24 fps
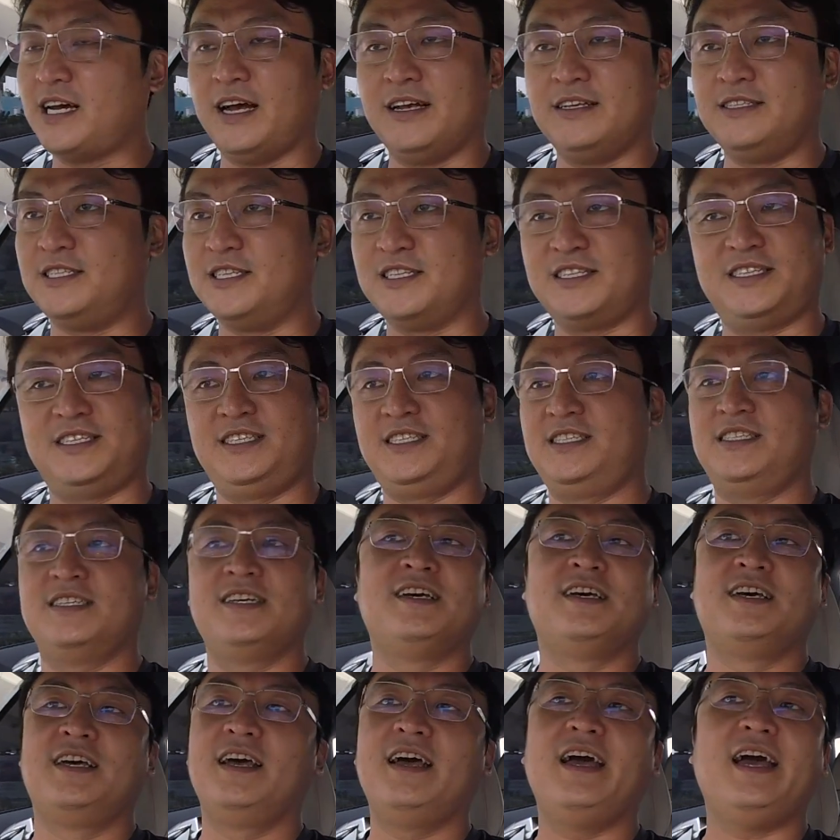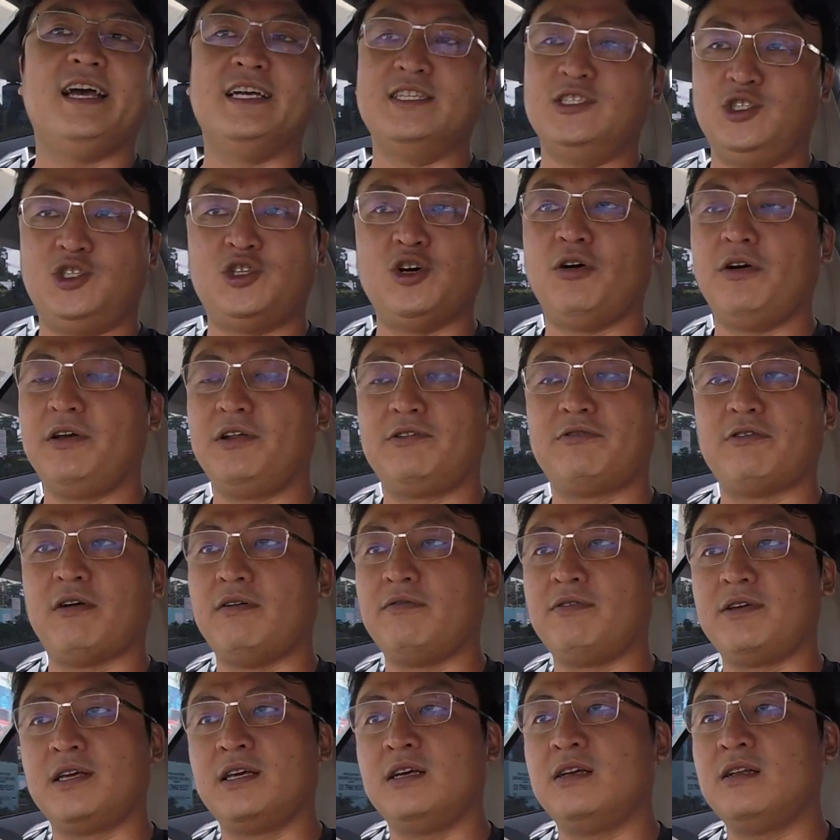I just enjoyed
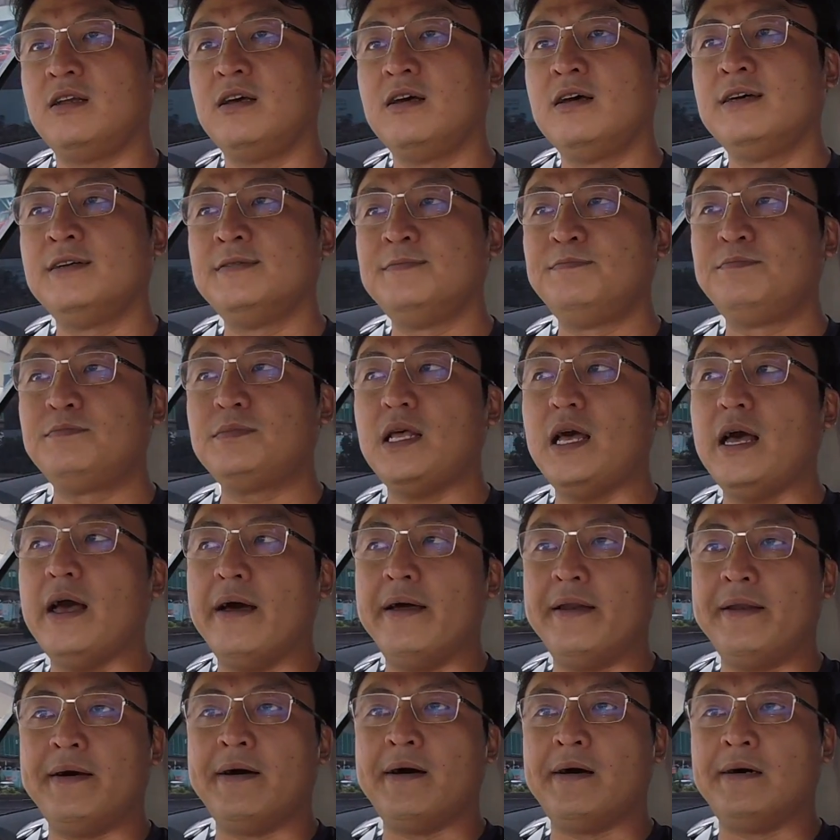driving it. And